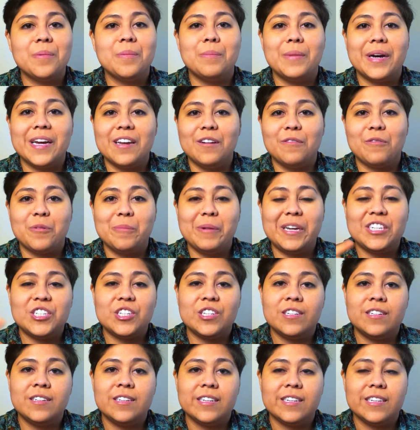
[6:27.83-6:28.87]
My
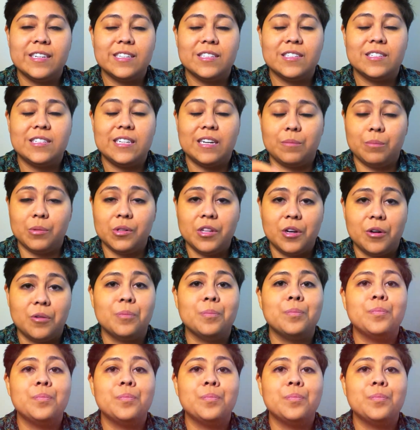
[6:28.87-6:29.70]
information is down below.